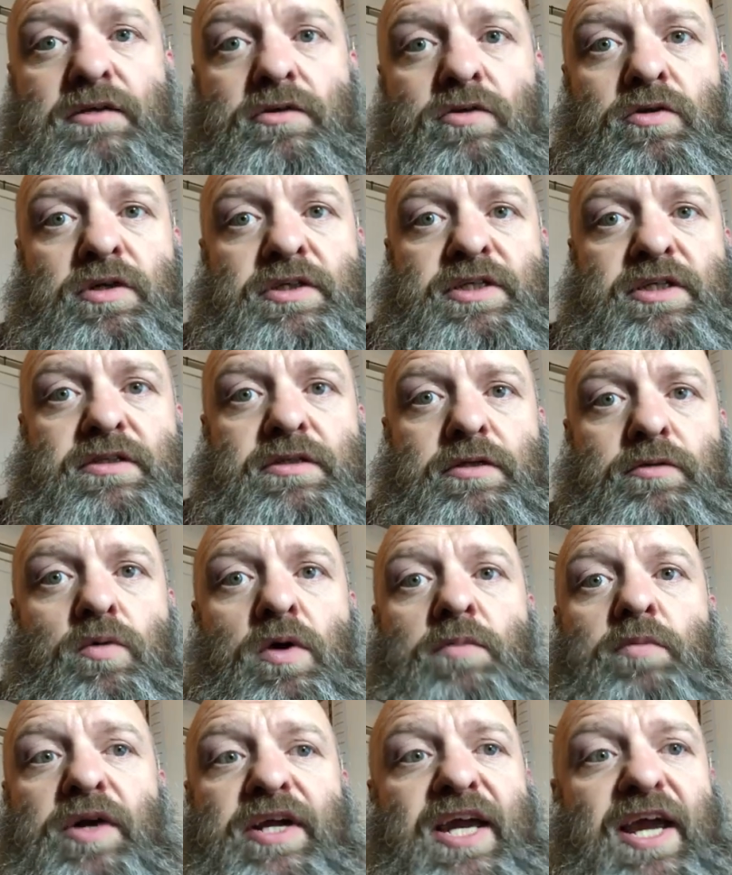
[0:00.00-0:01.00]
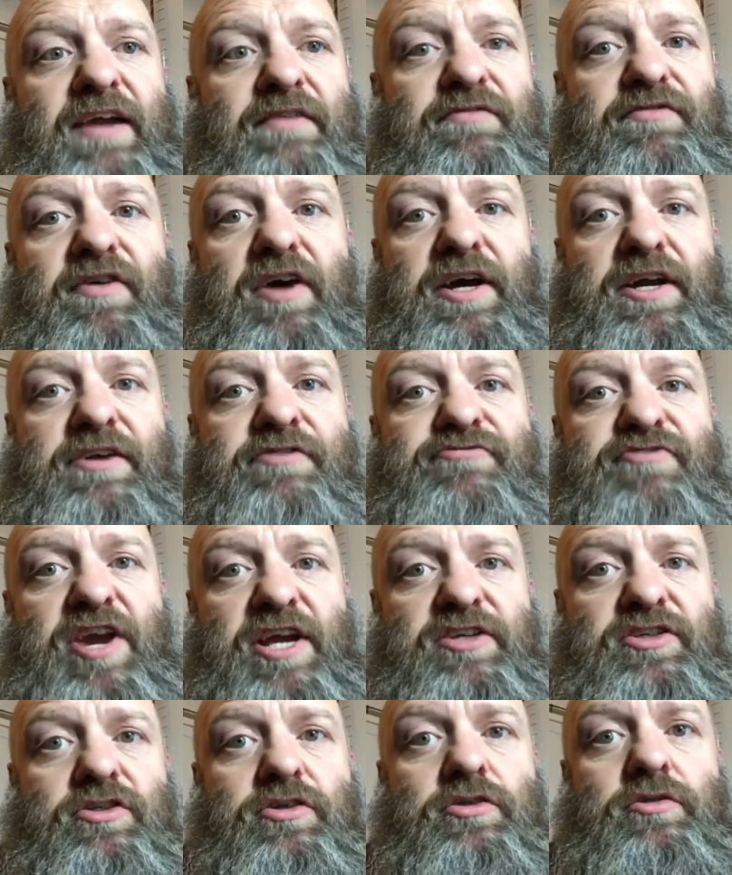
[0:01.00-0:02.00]
You know, I did the one with Kent Fire and
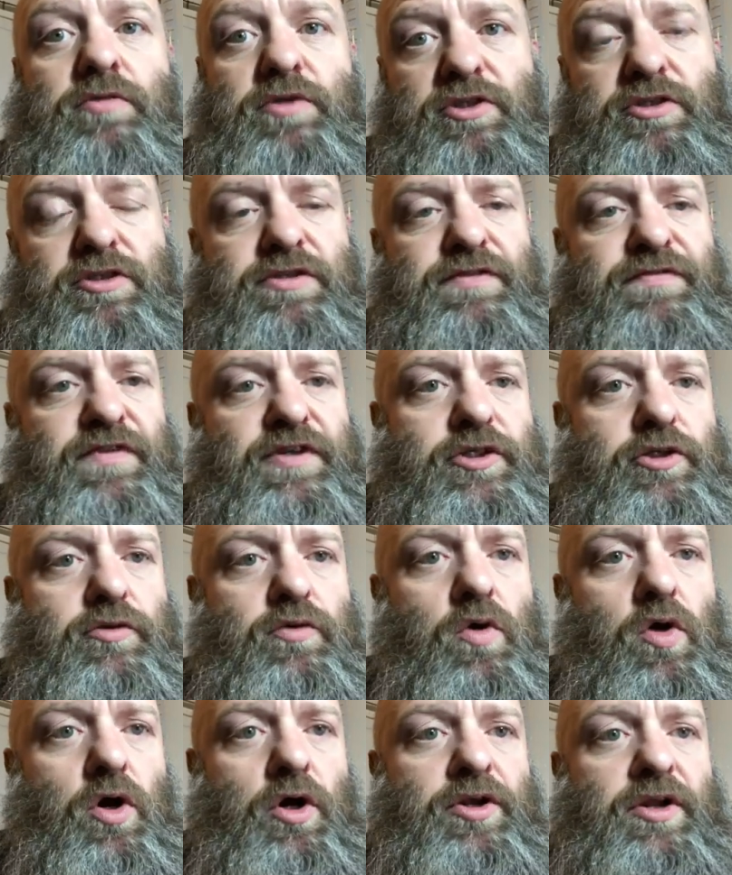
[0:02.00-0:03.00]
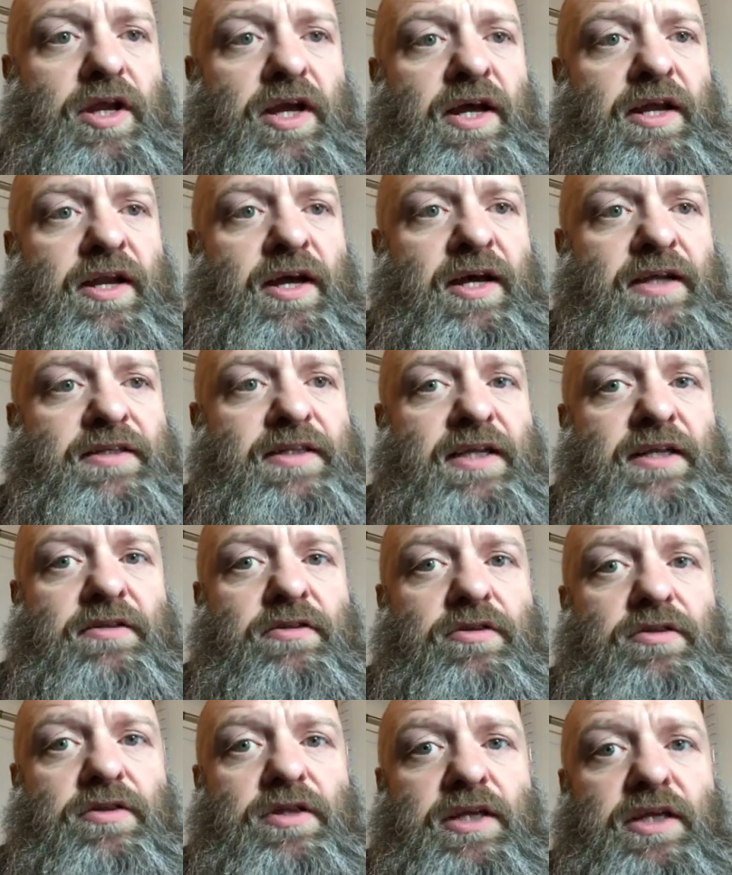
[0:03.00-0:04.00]
Rescue, which is a video on, and I
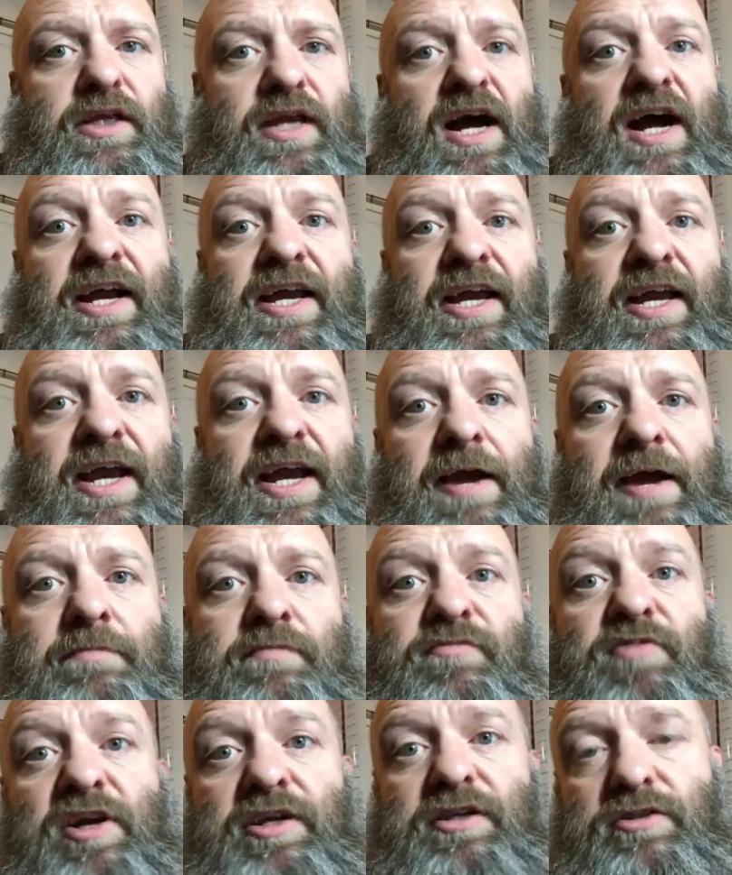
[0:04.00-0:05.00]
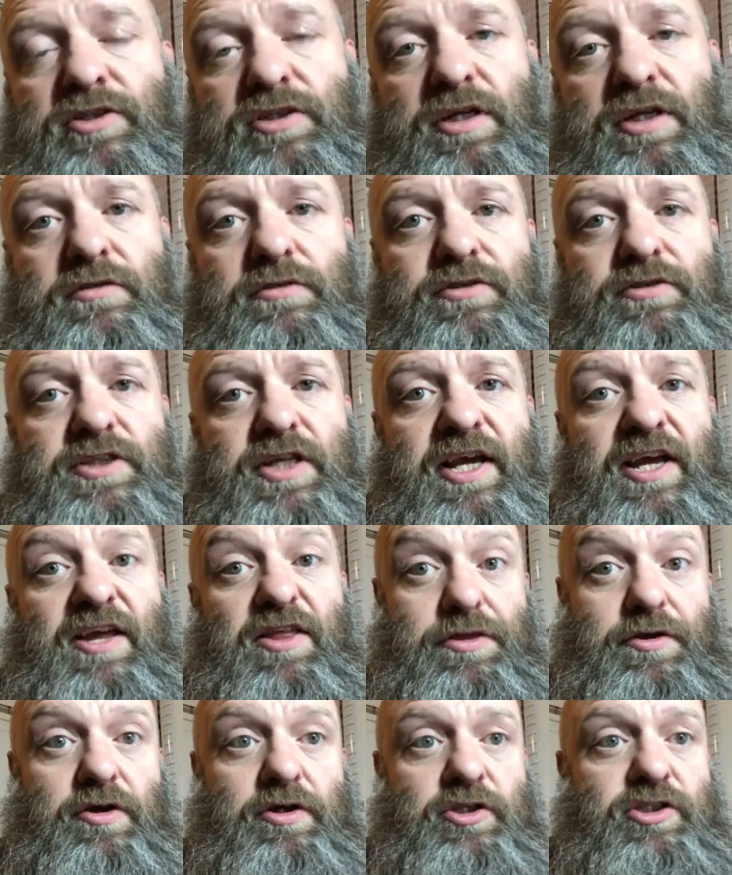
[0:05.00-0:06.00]
did the IAM Rider Skills Day at
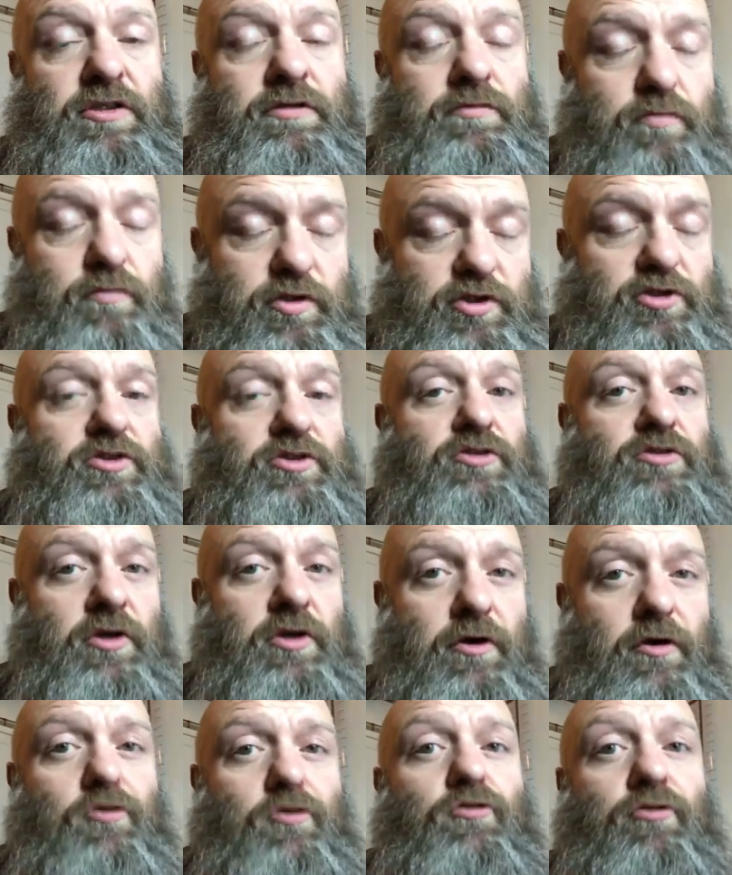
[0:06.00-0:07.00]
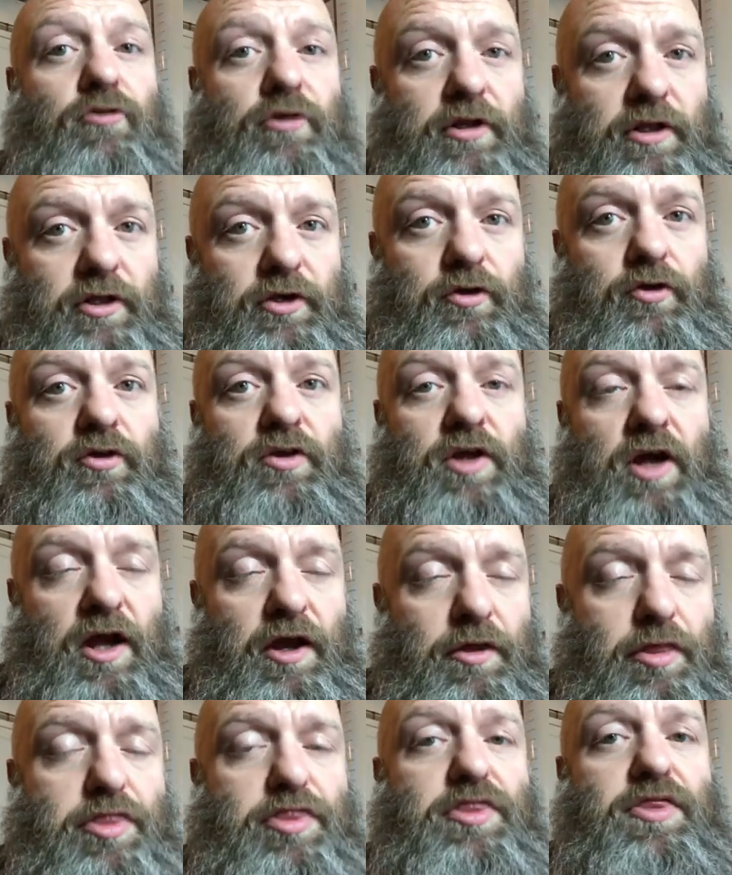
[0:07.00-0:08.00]
Thruxton, which is really good.
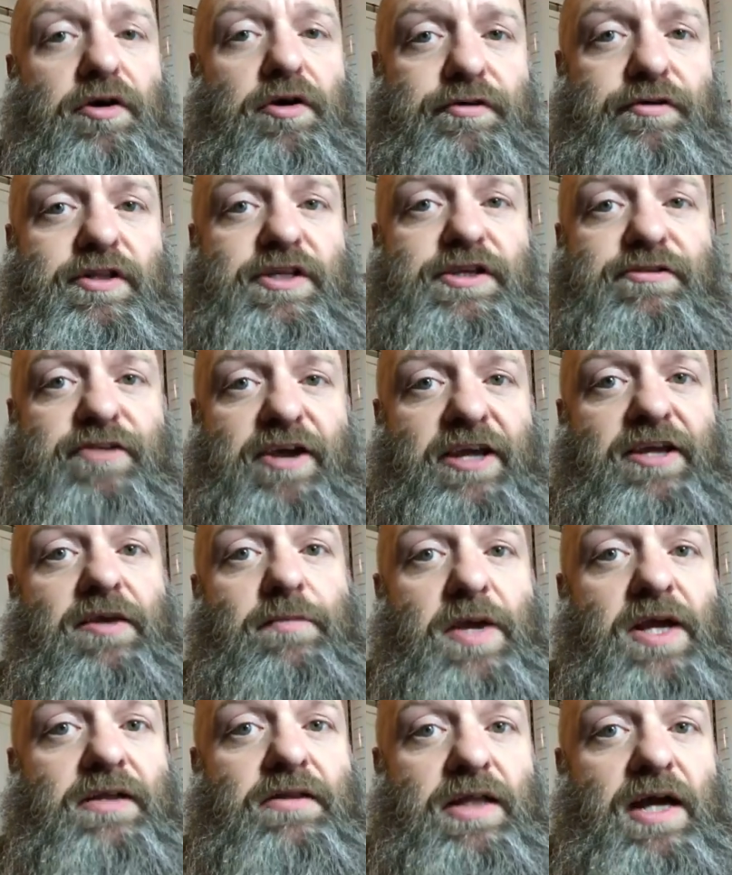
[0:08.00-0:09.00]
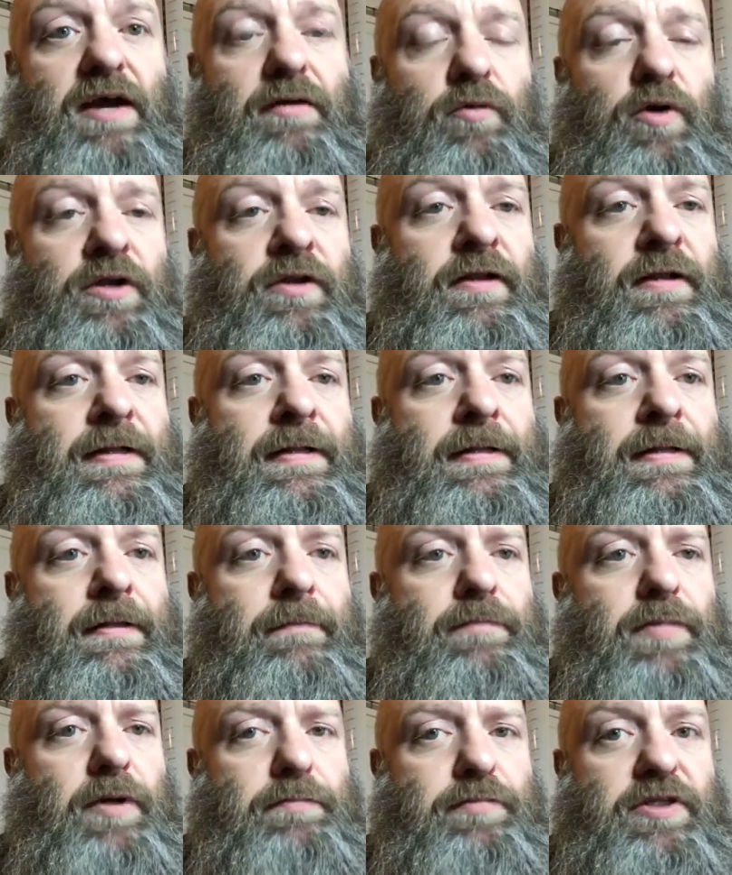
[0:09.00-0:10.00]
I thoroughly recommend that one,
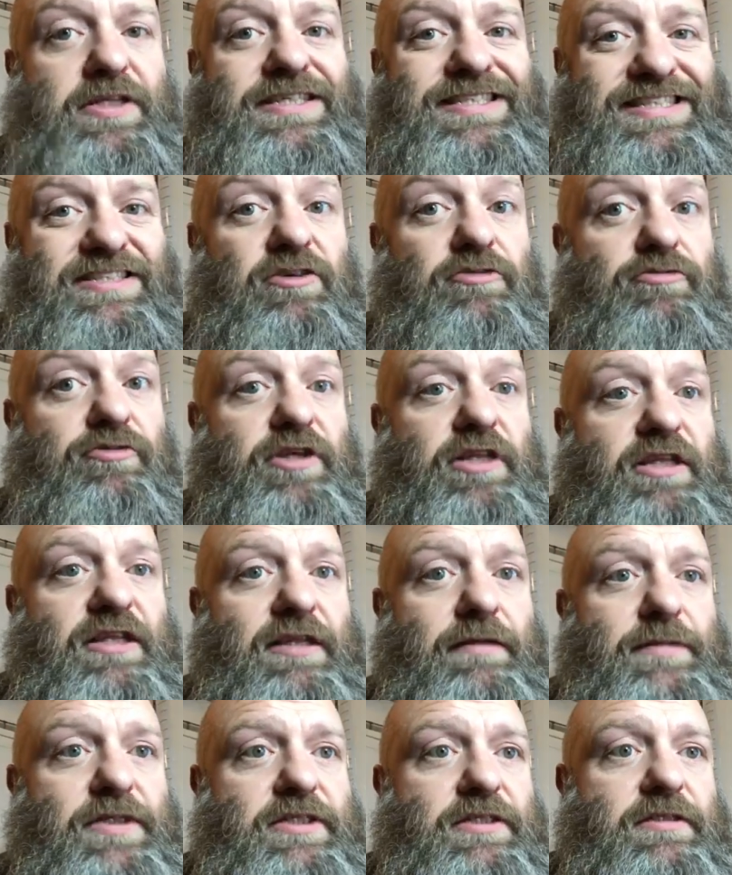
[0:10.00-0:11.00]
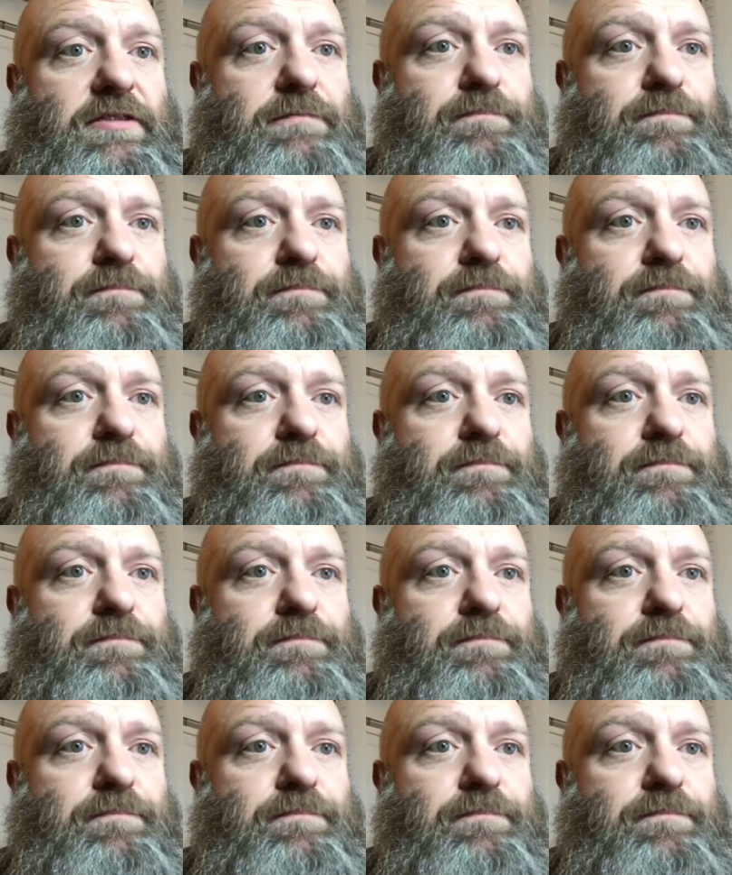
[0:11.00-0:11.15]
but places are really limited.